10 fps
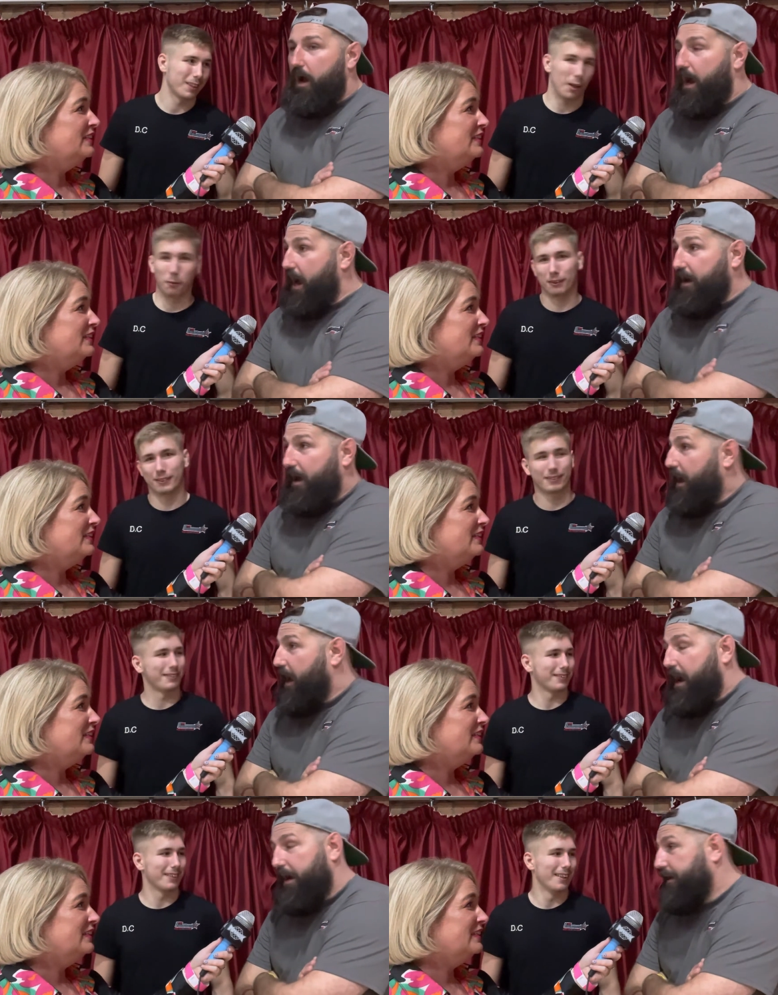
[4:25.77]
Speaker 1: I,
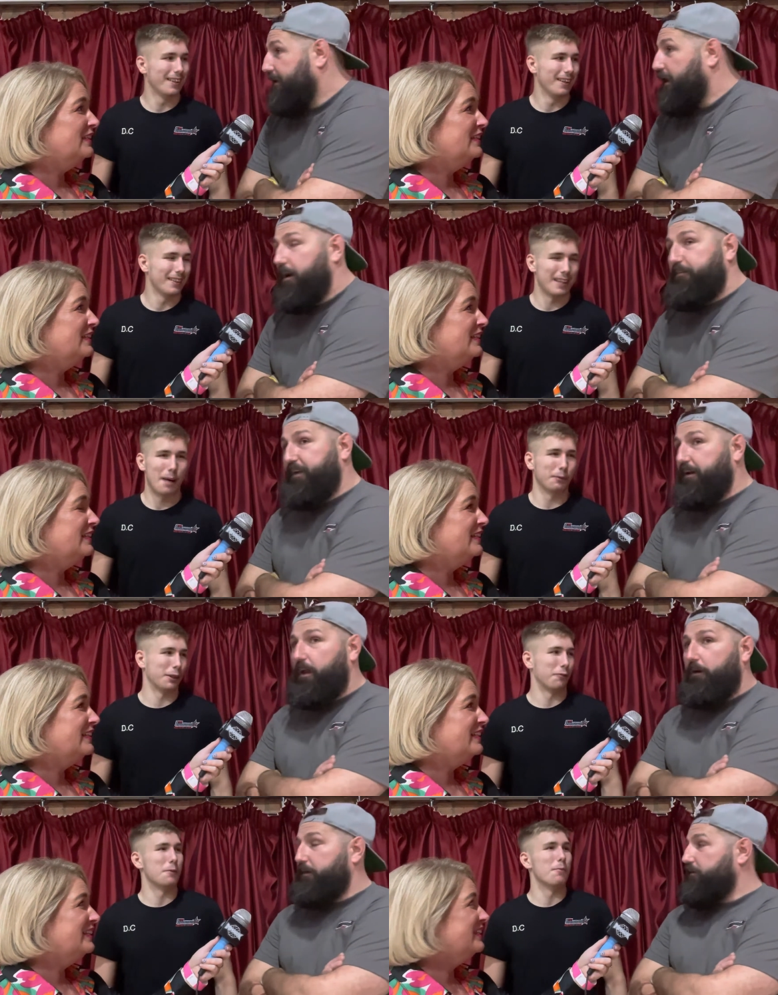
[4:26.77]
I, I think
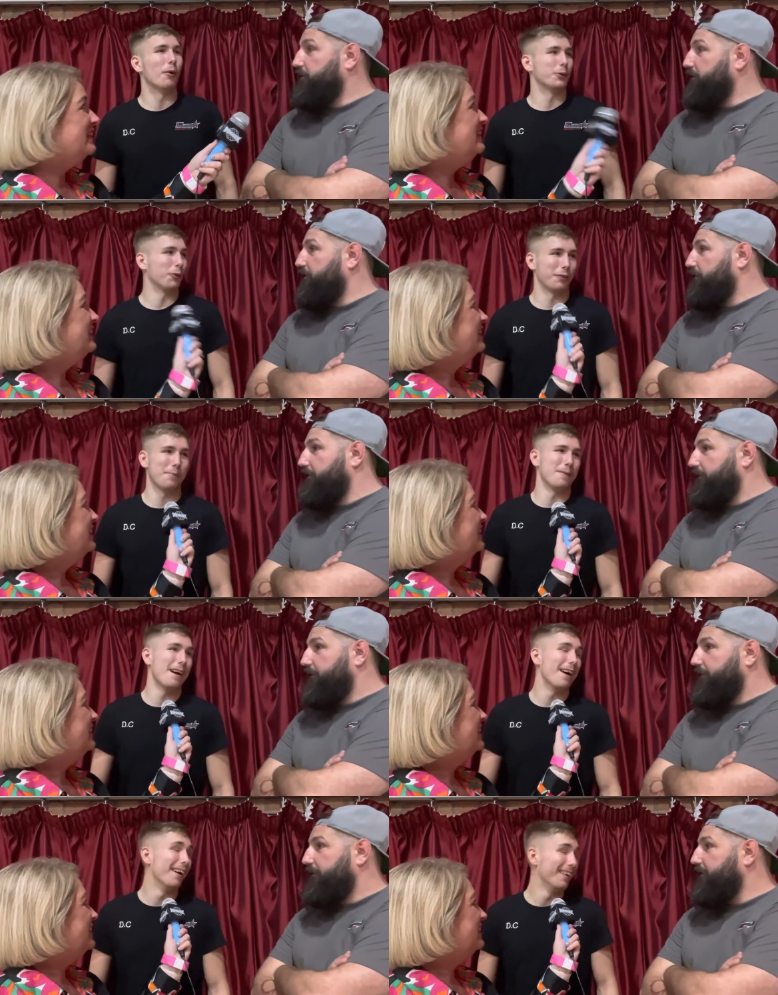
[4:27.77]
Chloe. Champion,
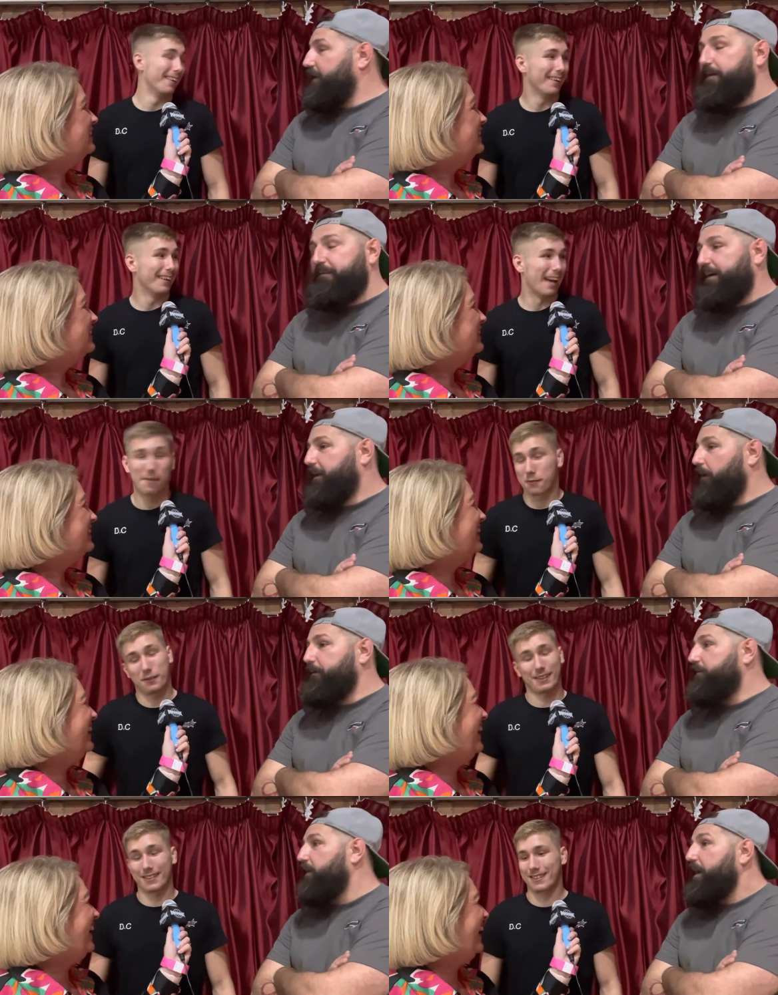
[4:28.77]
yeah, yeah mate. everything.
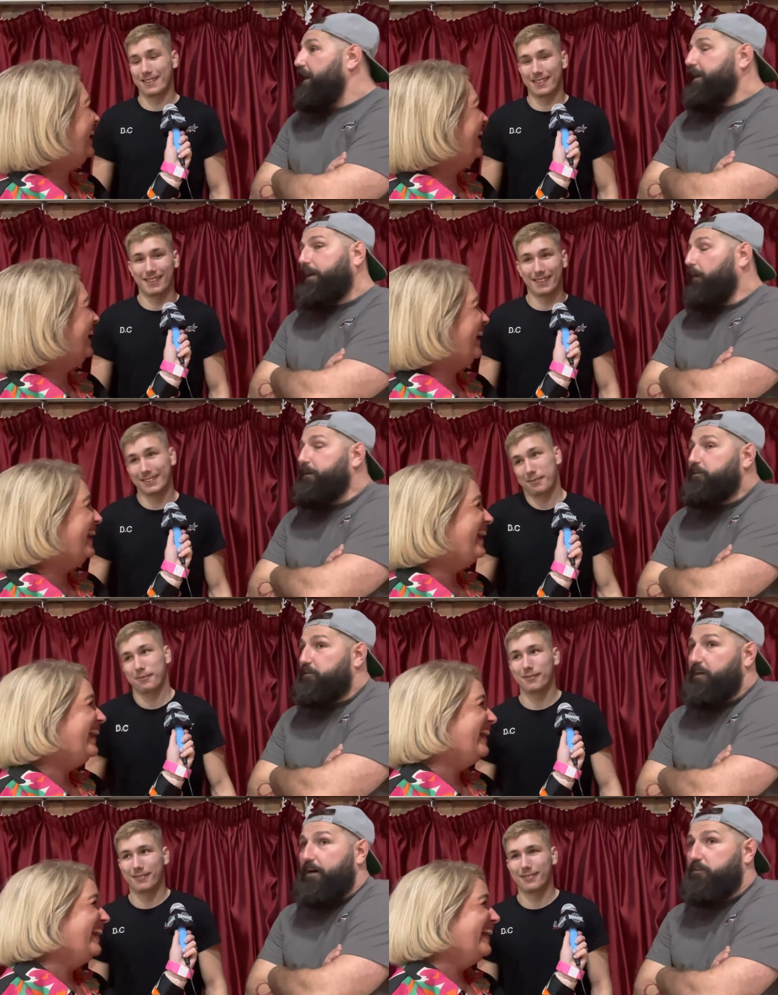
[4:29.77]
Chloe just
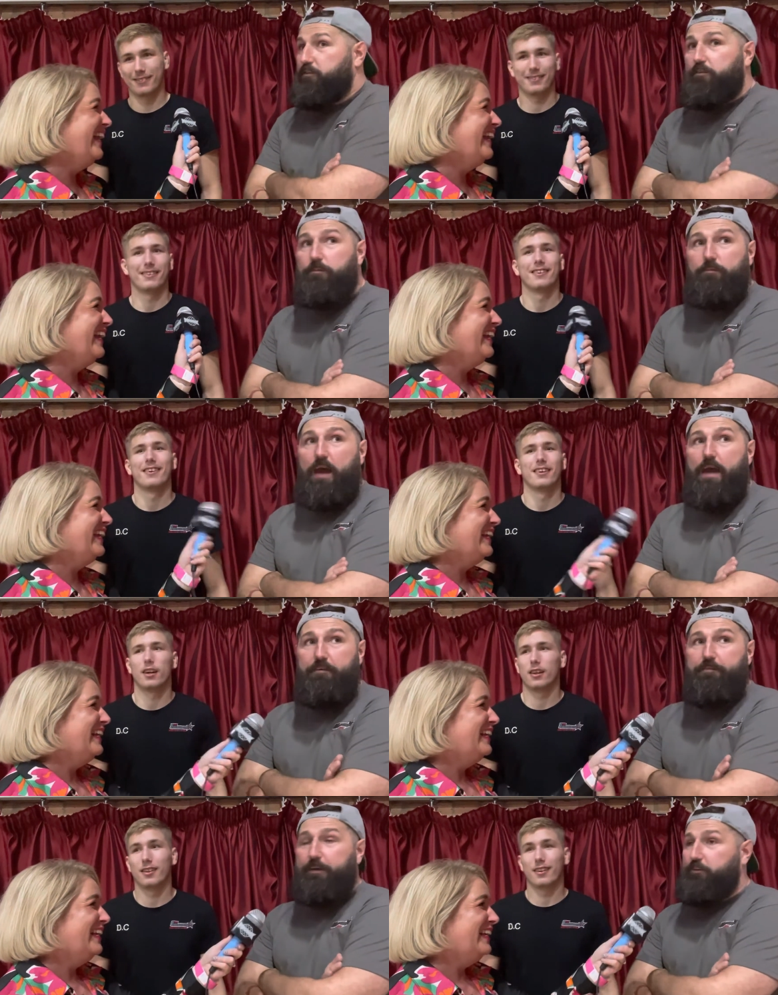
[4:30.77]
does
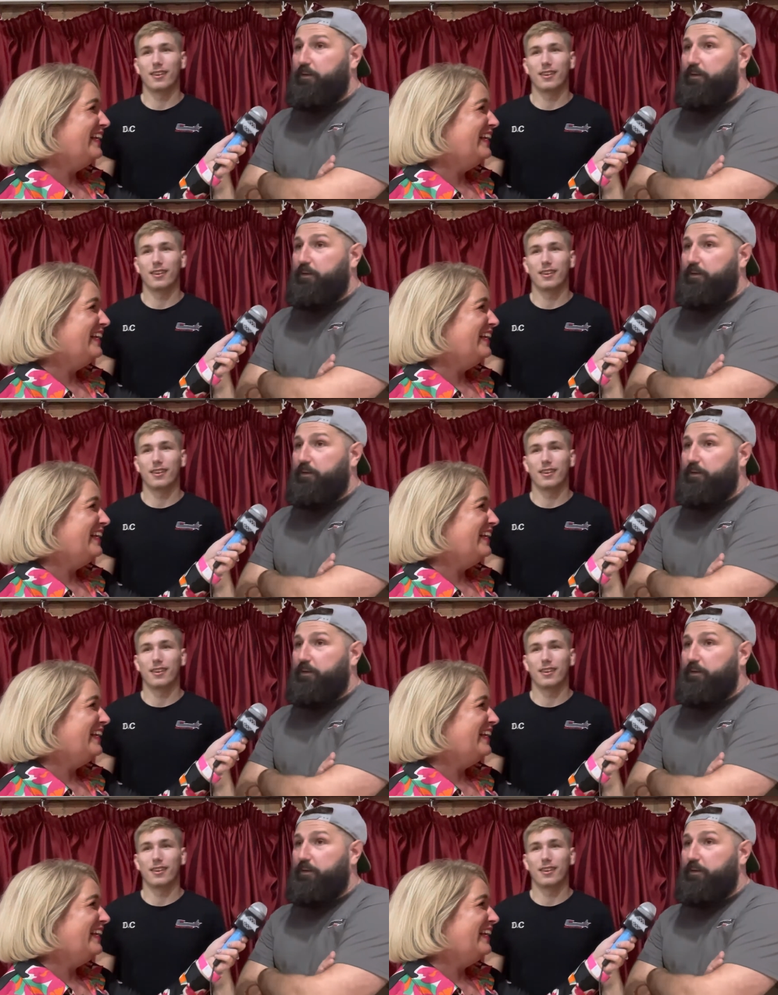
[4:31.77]
everything she